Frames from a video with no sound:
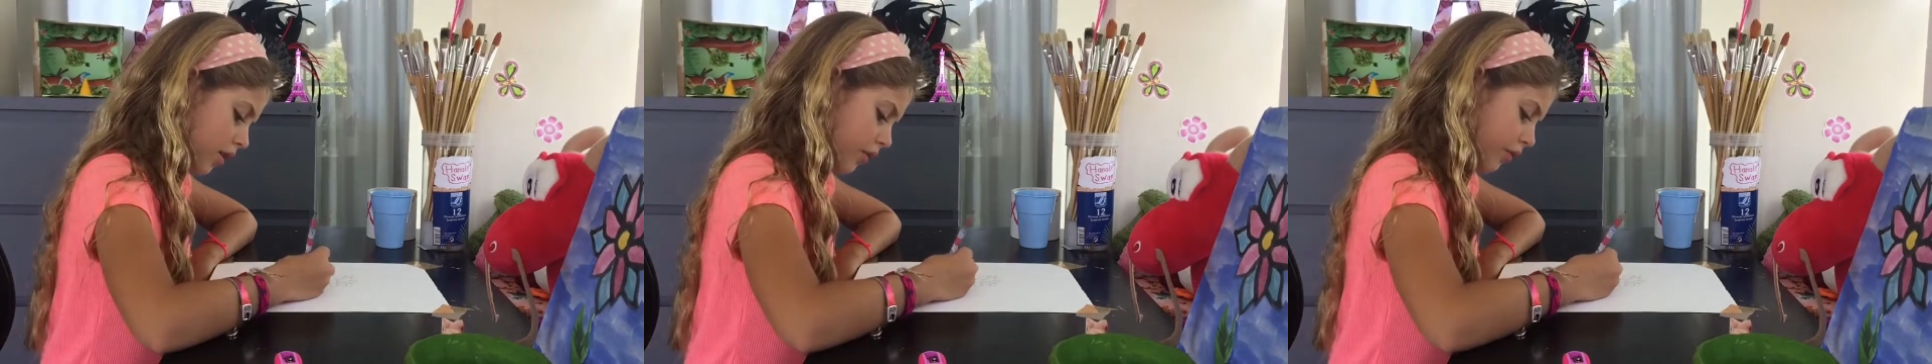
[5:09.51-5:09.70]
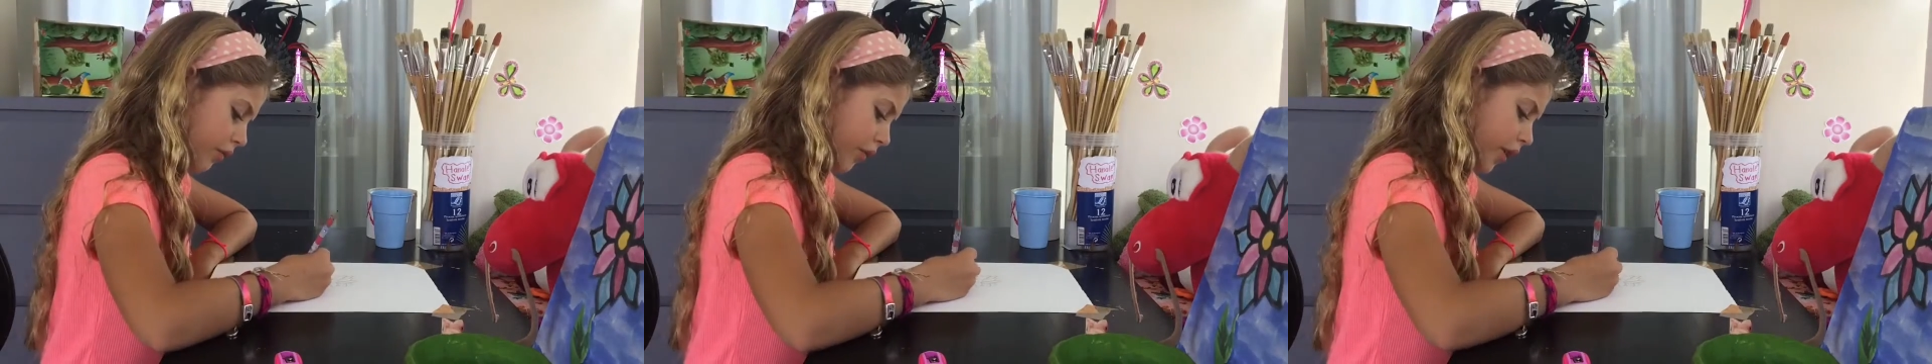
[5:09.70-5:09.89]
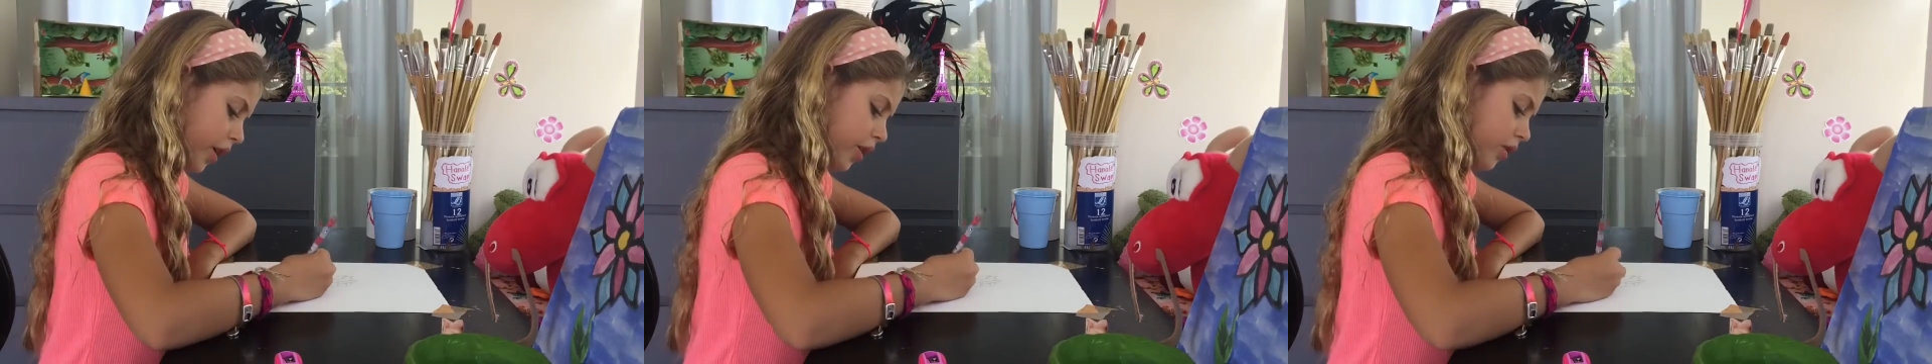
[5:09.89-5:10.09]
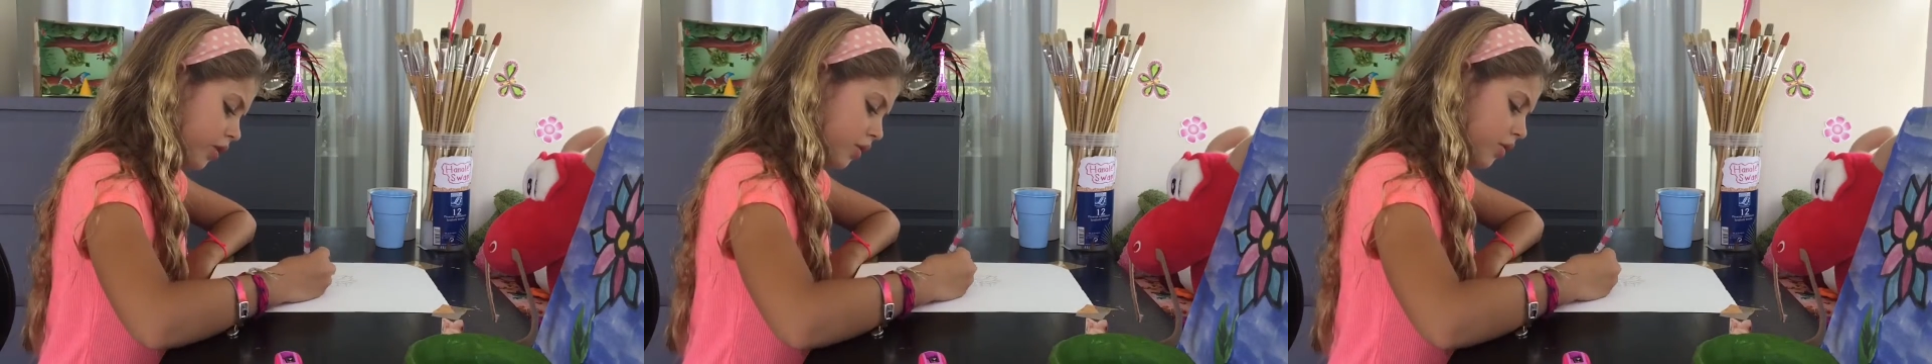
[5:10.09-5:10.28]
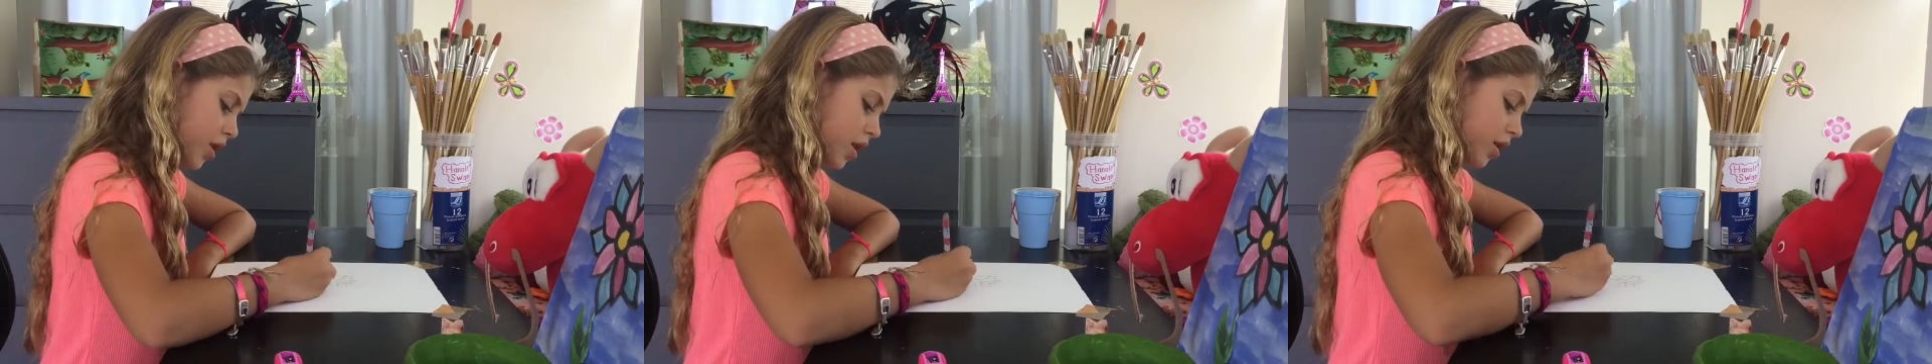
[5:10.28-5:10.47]
and
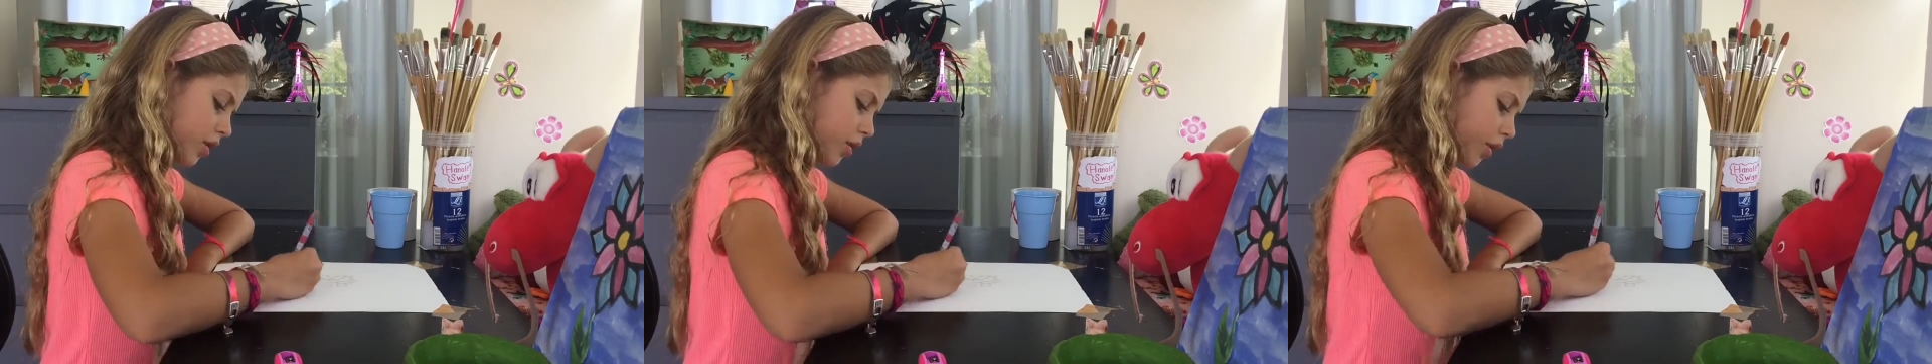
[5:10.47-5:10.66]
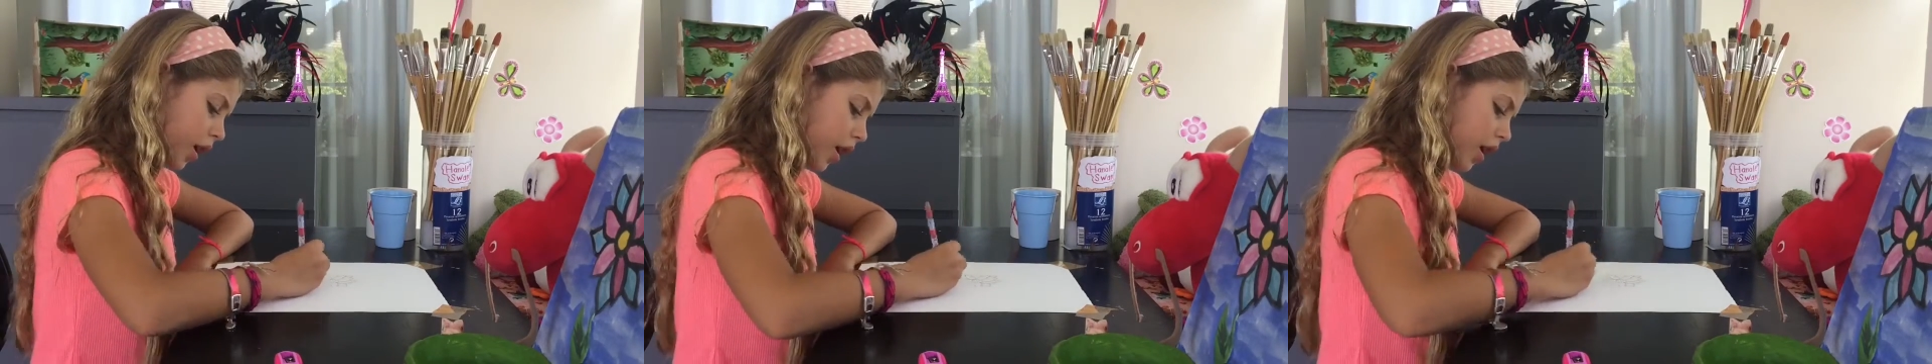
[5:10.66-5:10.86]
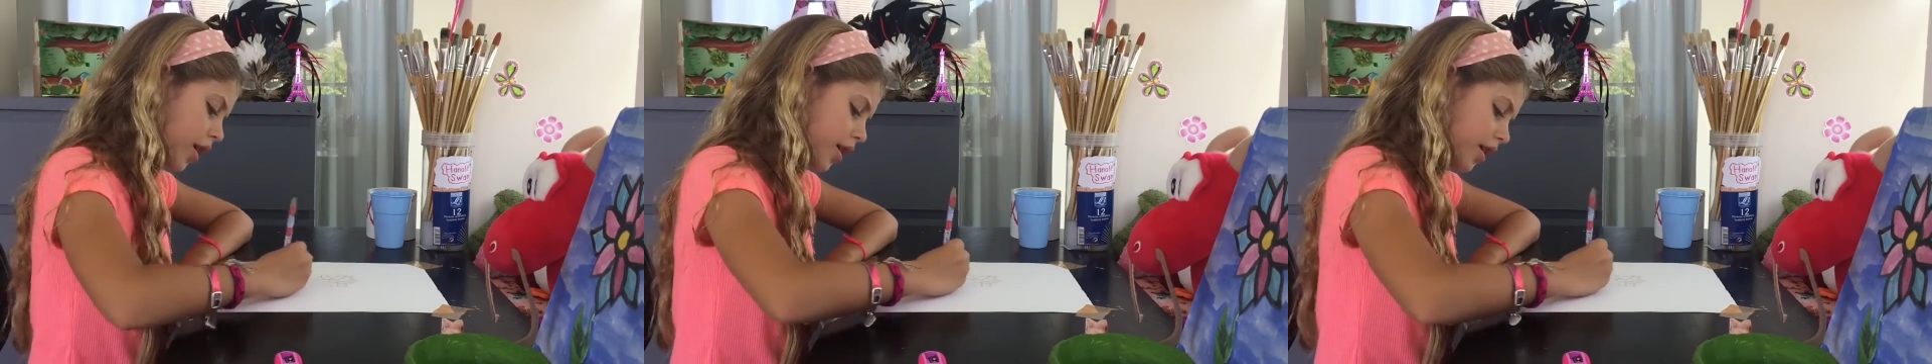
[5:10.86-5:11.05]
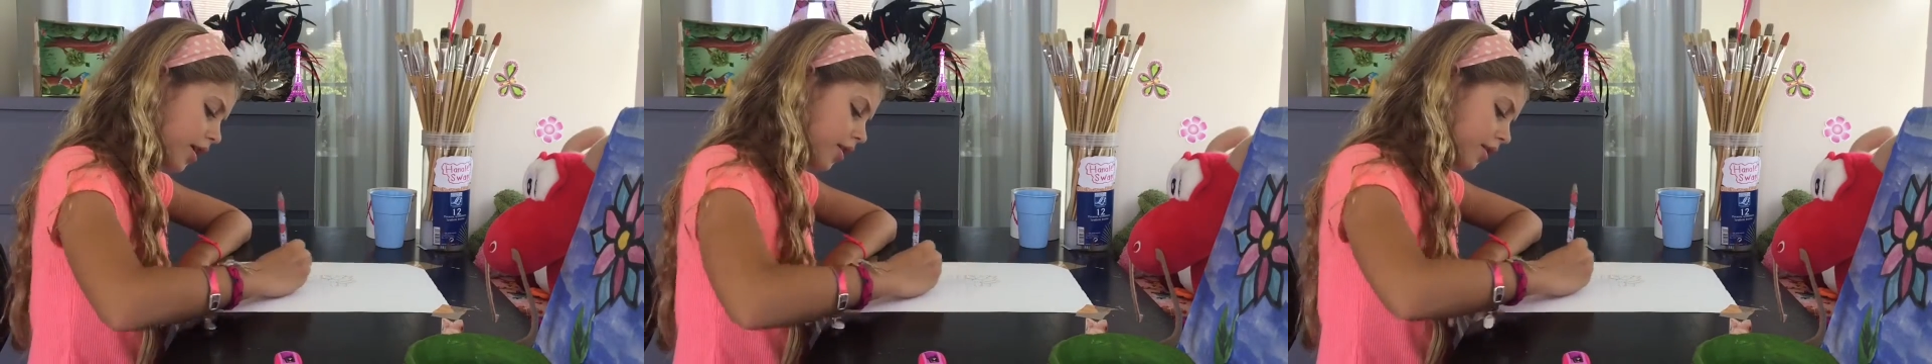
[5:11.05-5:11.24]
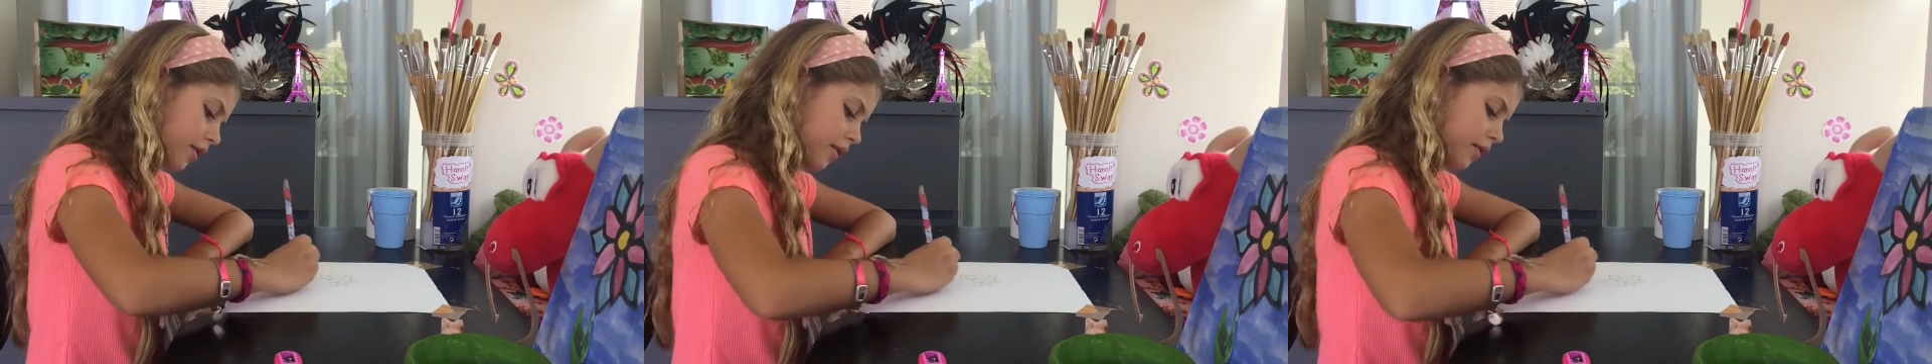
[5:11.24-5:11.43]
redo it, you
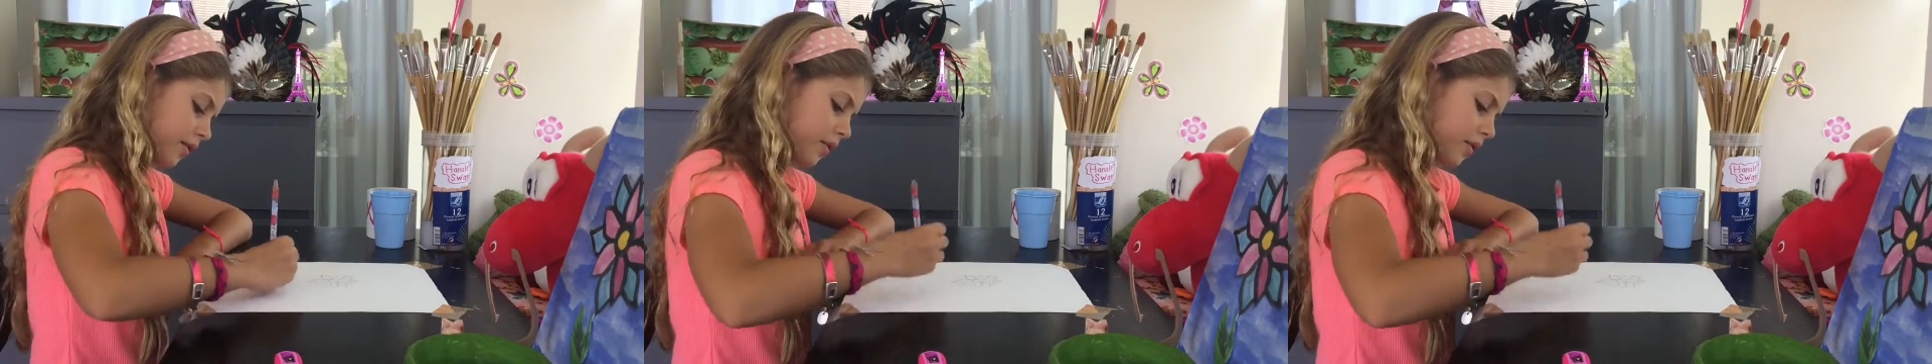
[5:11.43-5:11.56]
can.